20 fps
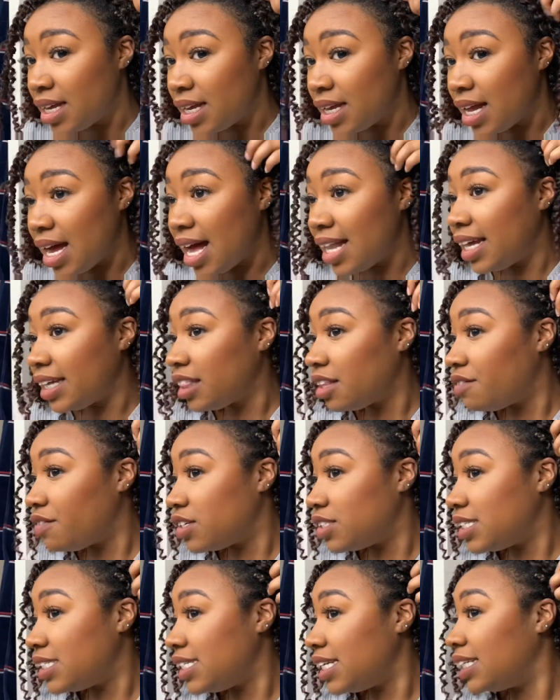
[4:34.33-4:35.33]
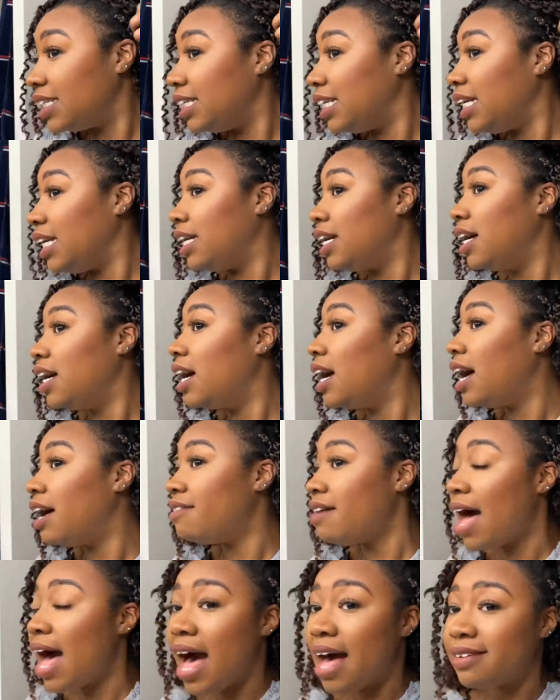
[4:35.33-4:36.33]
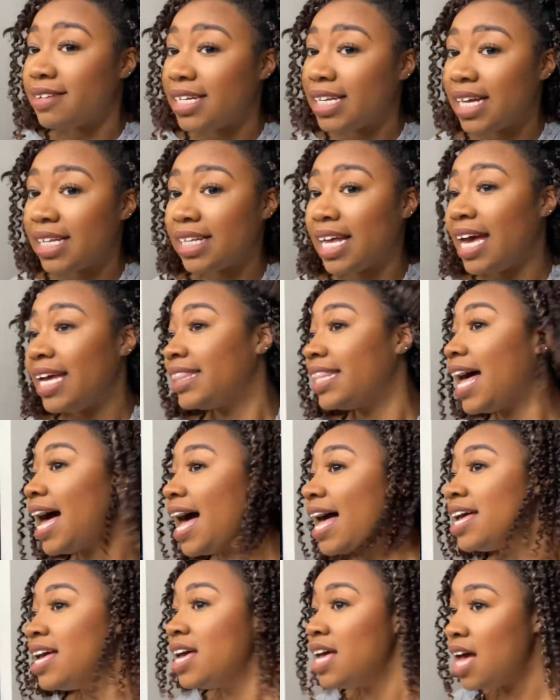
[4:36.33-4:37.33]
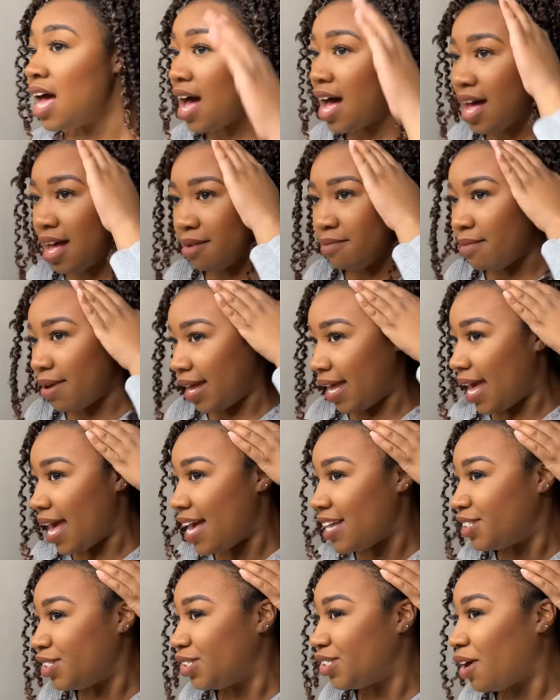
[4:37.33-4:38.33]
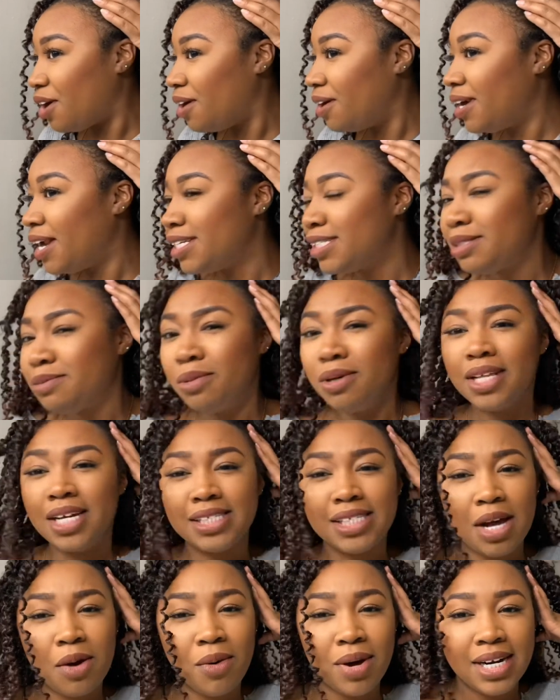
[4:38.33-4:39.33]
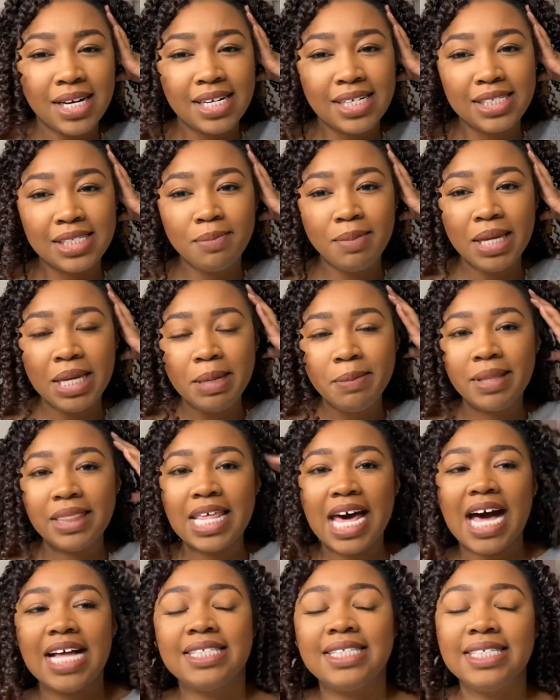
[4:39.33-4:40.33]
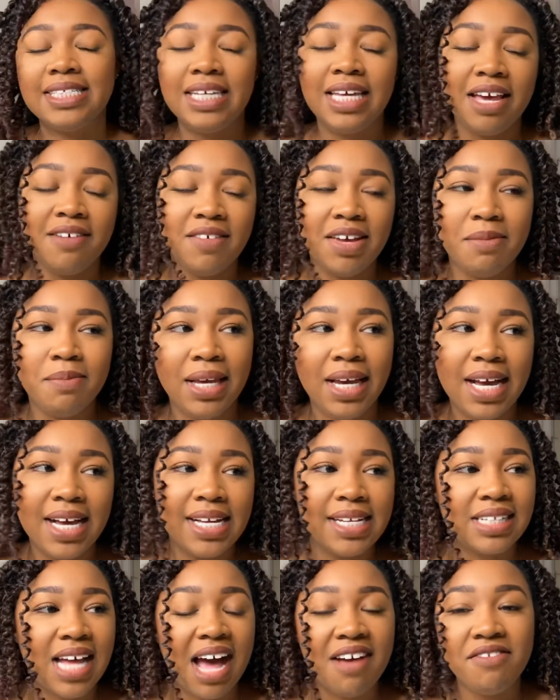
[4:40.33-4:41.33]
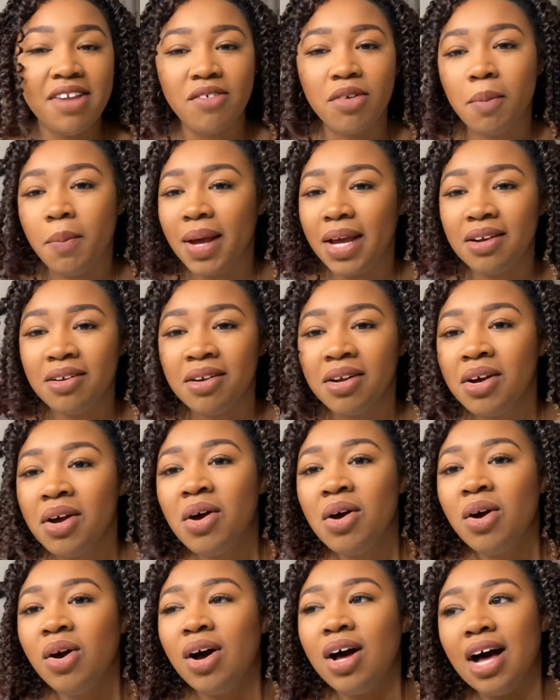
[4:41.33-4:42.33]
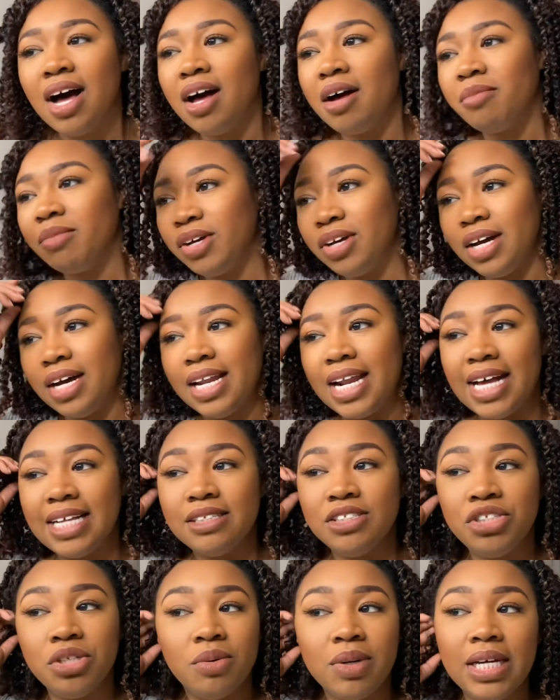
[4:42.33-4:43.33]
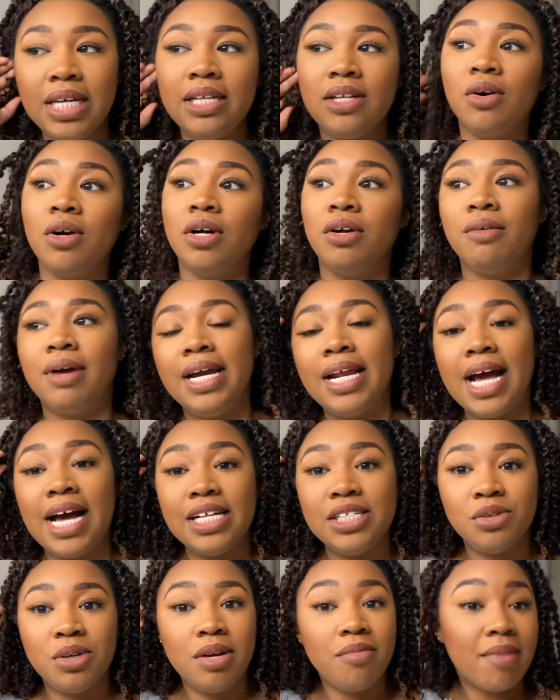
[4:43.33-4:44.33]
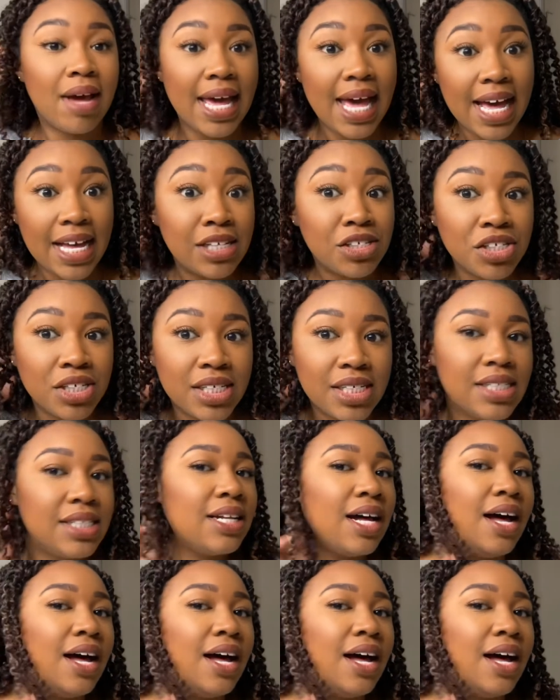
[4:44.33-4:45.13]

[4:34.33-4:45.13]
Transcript: I like the versatility of having it like that. Um, my edges aren't as smooth as I wanted it to be, but that's given because I've never been um, good at doing or great at doing my edges.